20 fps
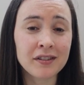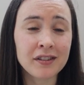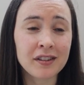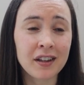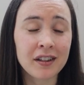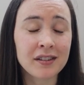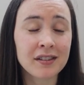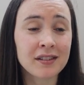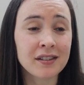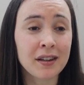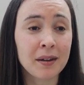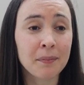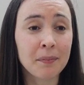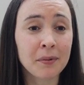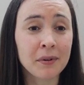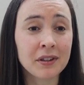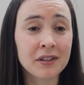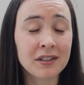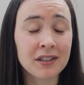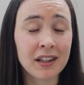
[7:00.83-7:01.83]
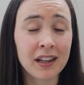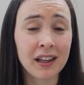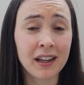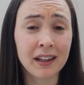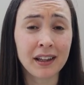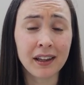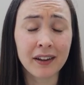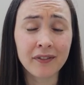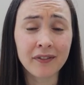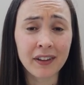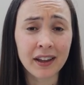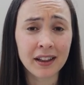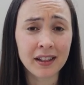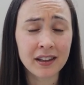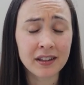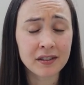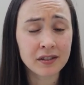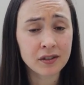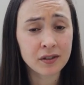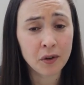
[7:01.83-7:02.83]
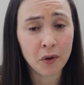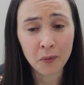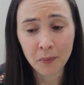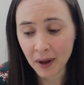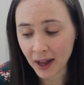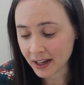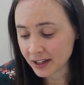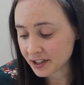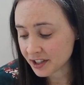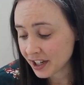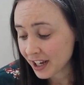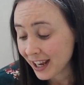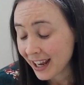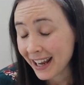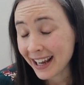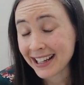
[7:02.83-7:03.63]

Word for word: just appreciate a gift like this so much.